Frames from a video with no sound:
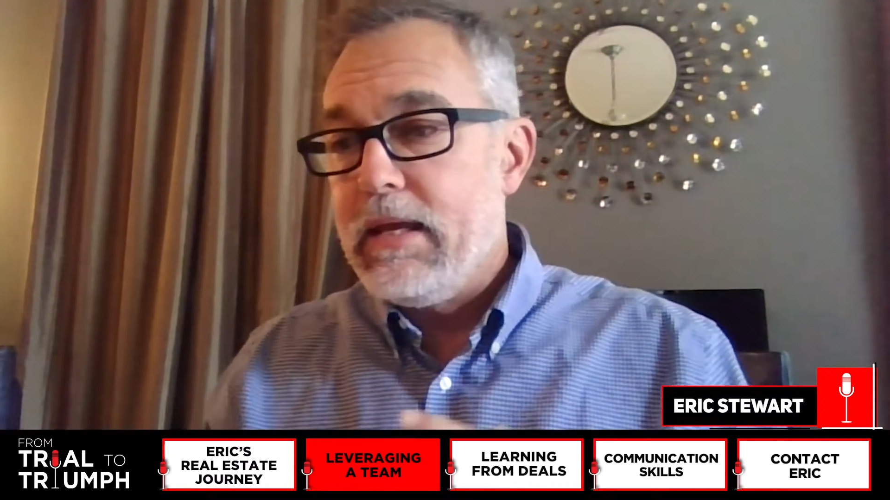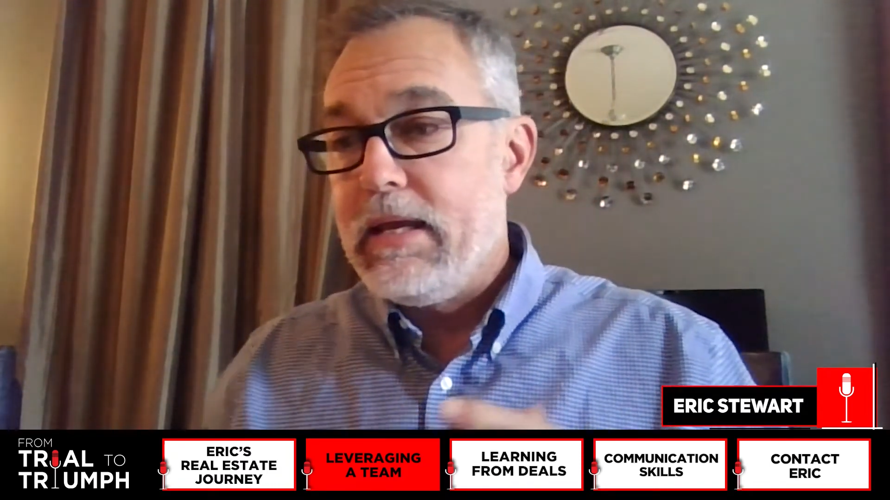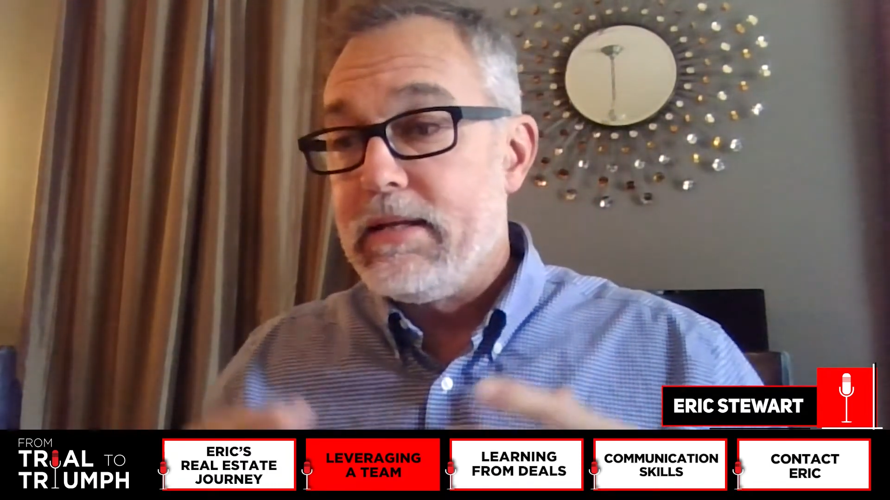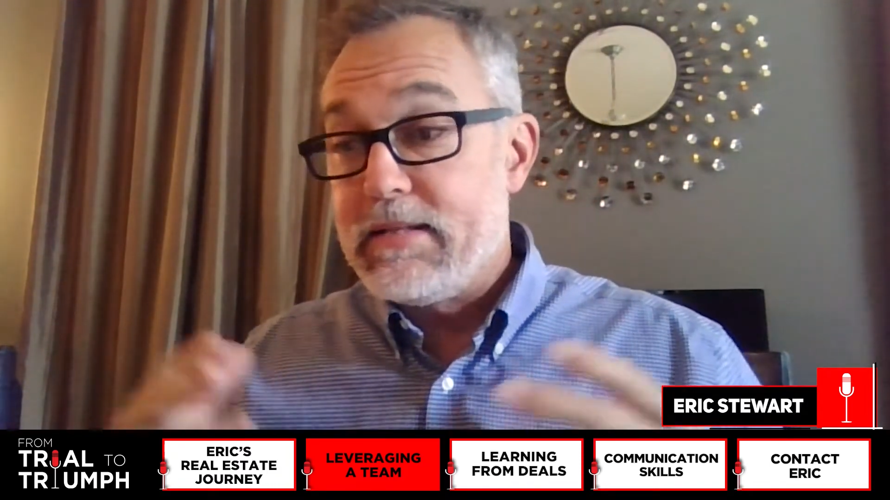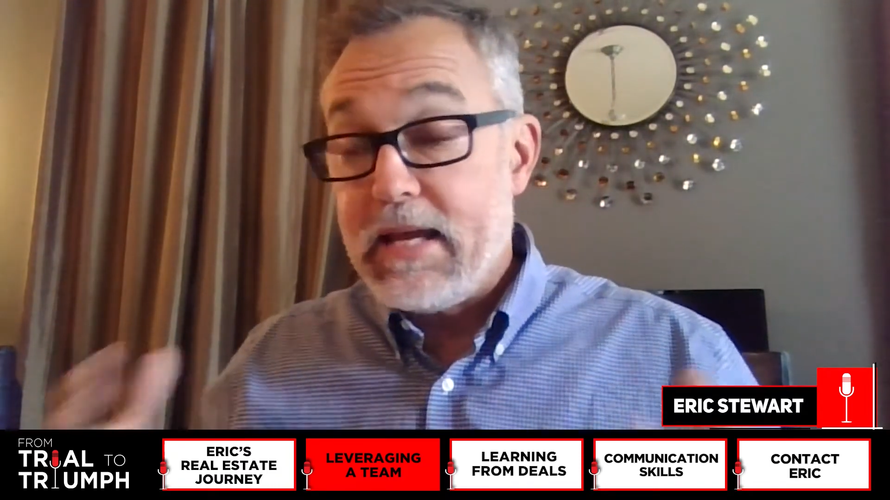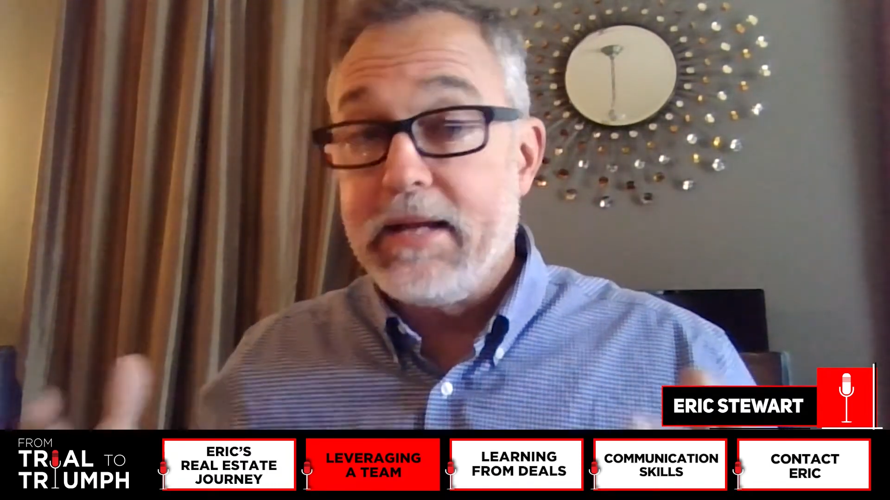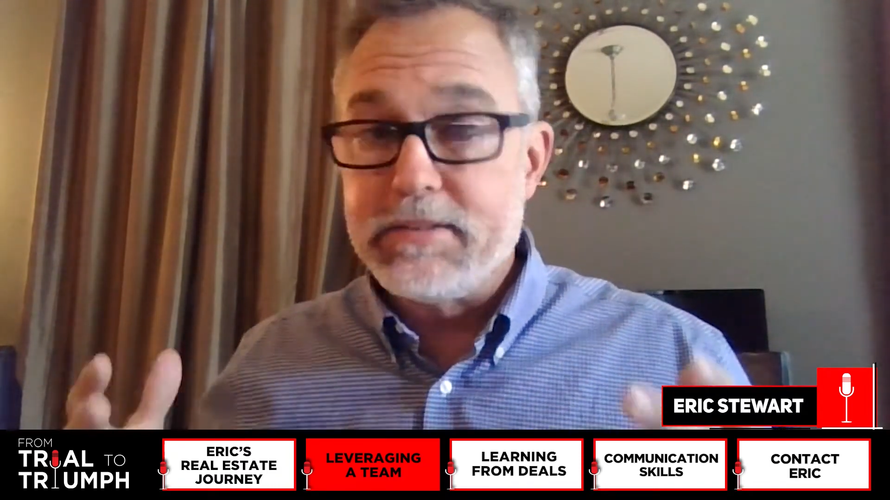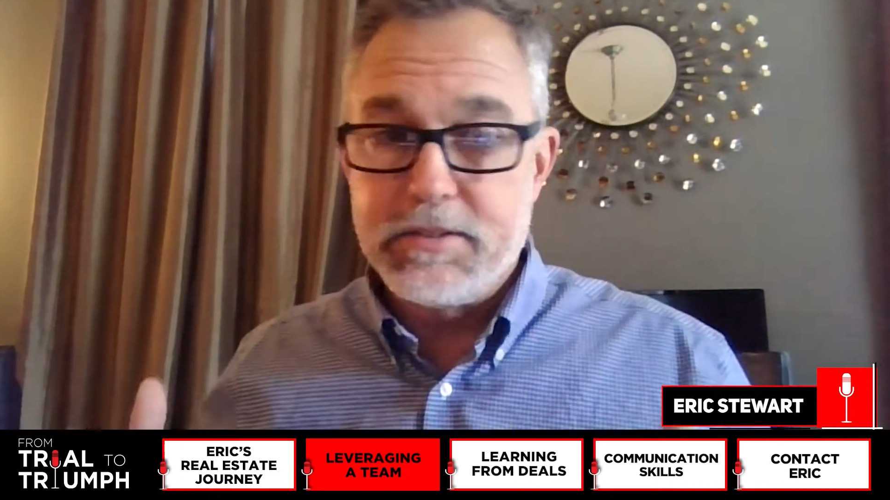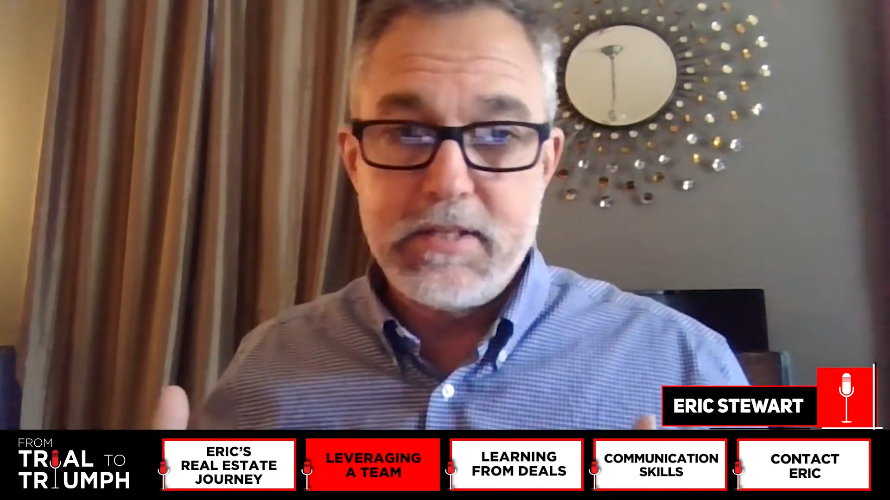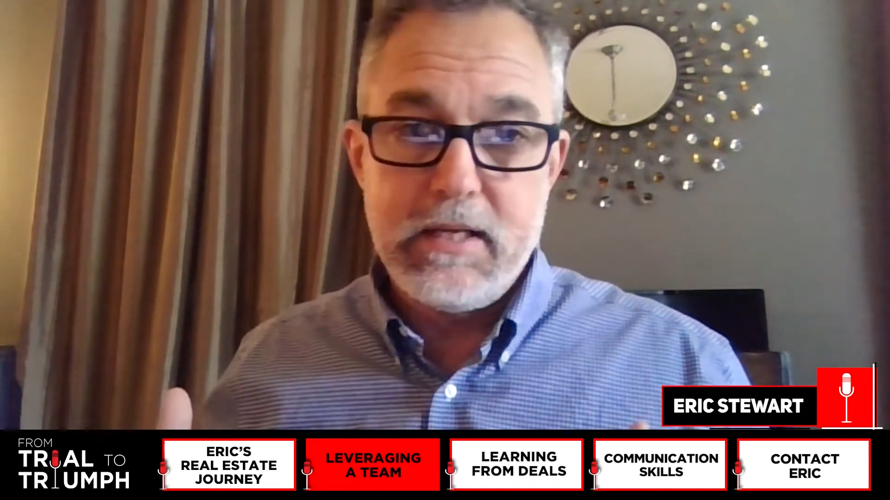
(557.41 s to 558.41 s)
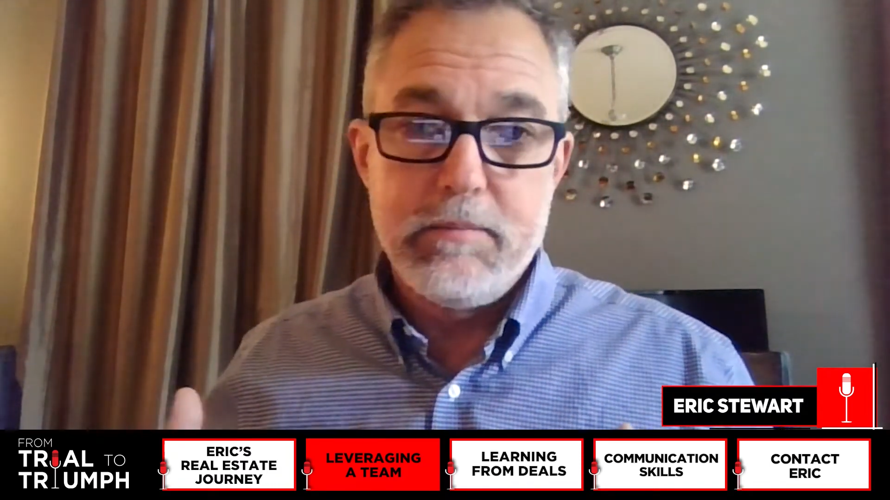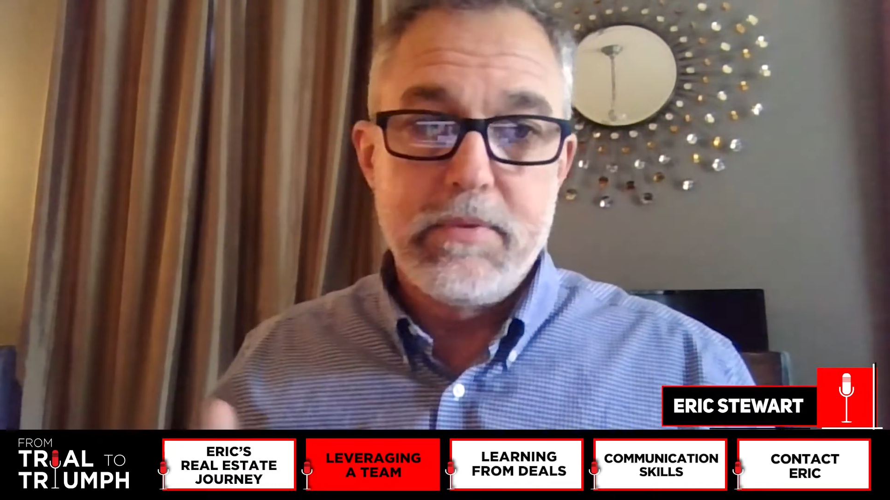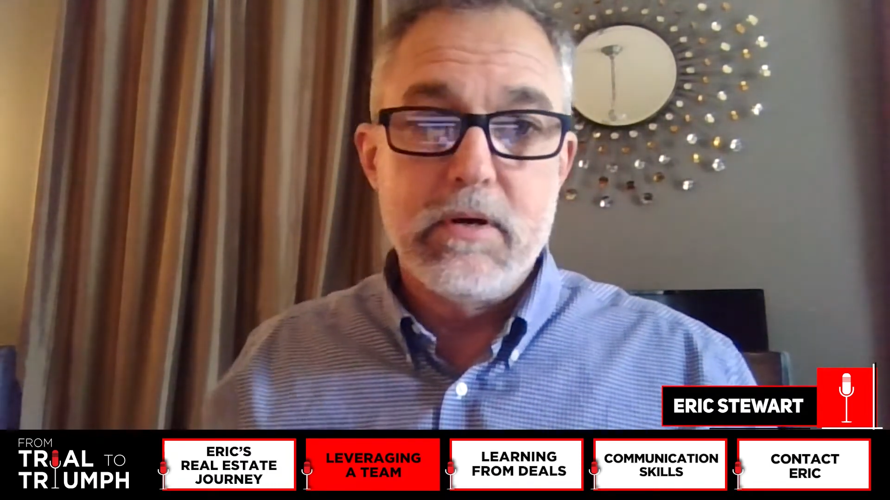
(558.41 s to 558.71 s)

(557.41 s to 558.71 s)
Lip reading: it takes a team.